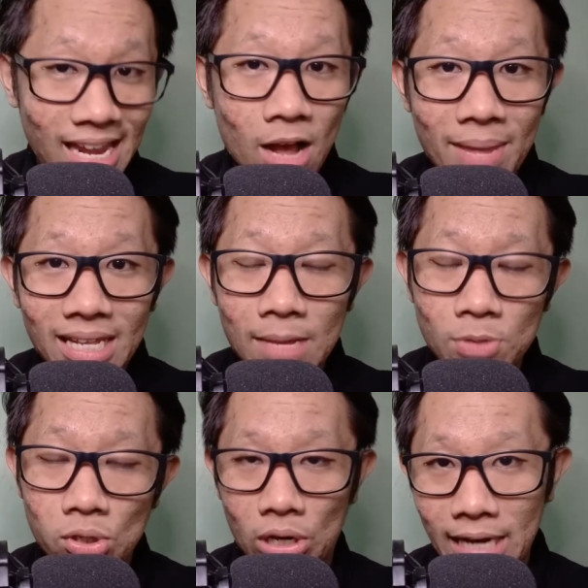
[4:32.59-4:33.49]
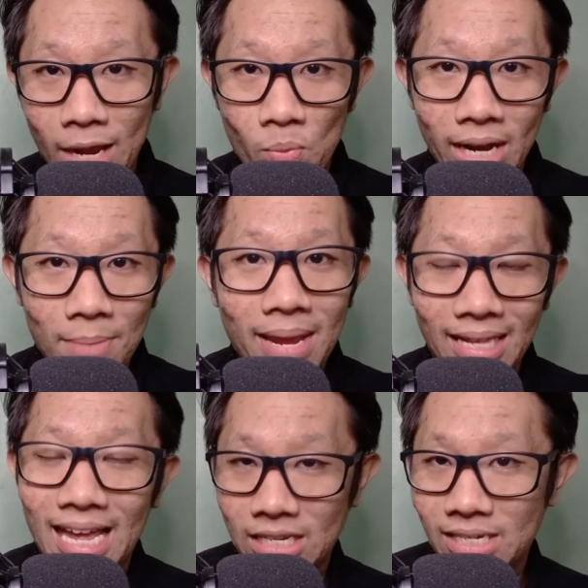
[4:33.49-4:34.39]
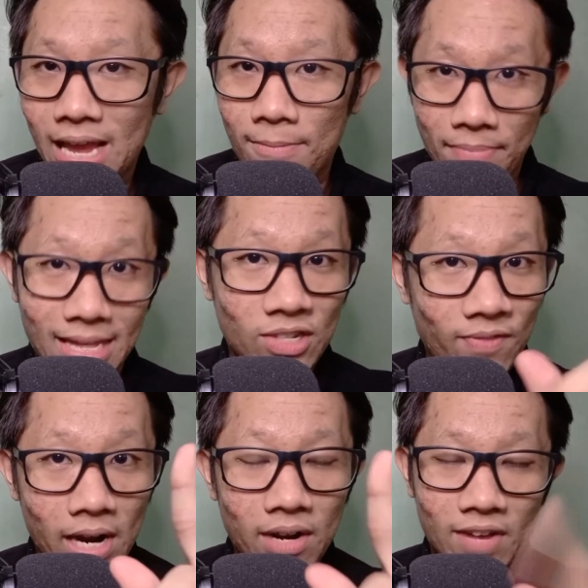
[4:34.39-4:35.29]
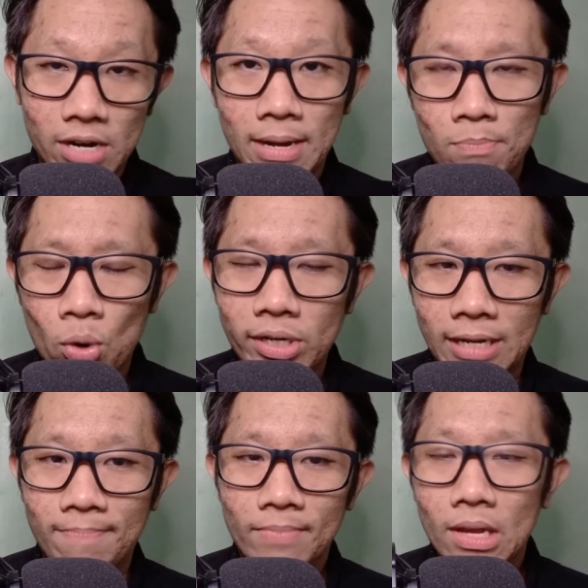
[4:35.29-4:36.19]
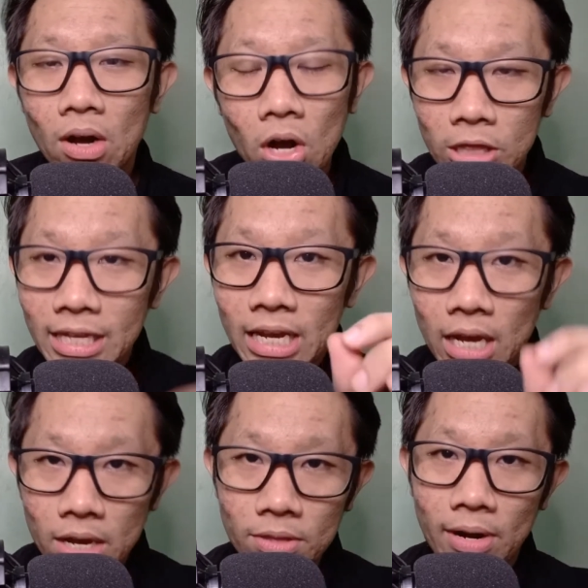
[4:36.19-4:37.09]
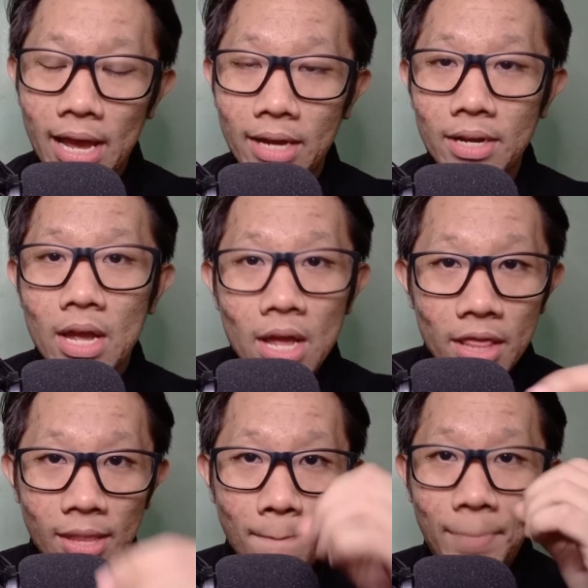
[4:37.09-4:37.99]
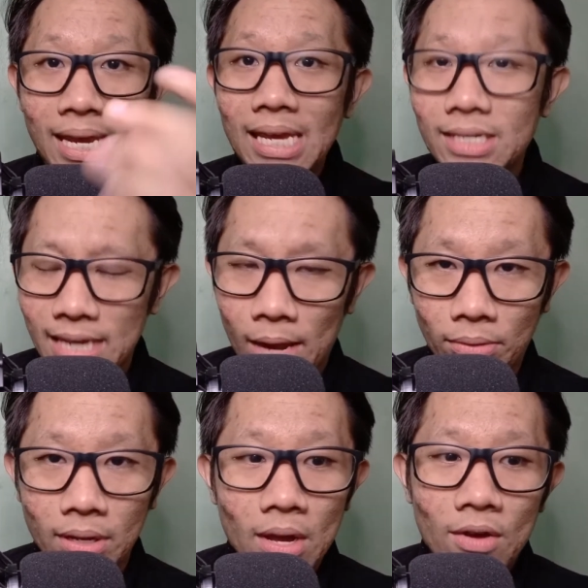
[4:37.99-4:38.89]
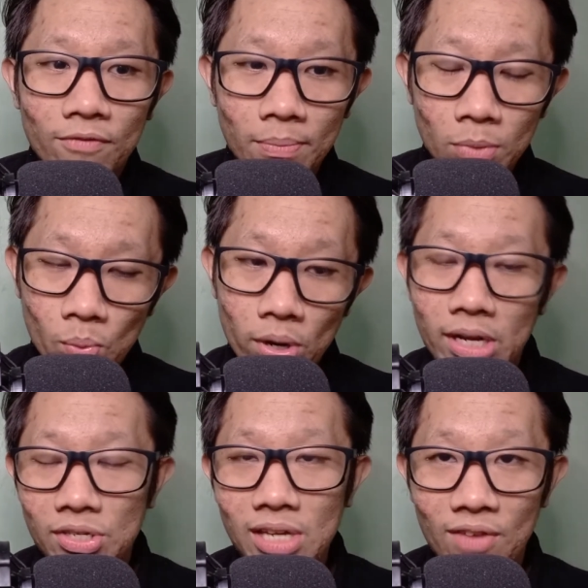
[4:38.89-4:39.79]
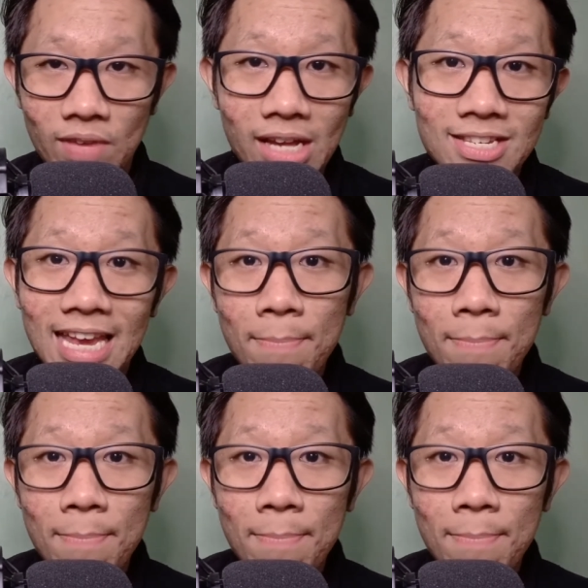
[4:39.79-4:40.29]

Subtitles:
how my lips look like when I make that sound. That's very, very important. On the other hand, the P sound, from the word itself, it's a